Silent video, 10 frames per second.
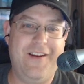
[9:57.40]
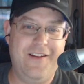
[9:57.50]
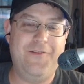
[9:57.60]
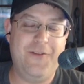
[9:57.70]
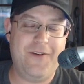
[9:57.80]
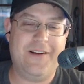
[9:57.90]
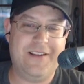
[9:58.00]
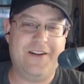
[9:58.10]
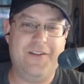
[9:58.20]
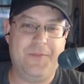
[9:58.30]
of you out
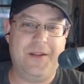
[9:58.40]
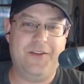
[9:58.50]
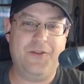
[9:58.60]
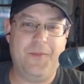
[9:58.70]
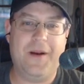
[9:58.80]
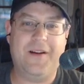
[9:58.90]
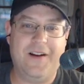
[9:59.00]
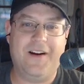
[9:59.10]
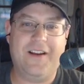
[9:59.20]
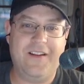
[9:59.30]
there have been to an American
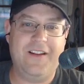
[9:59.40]
Hockey League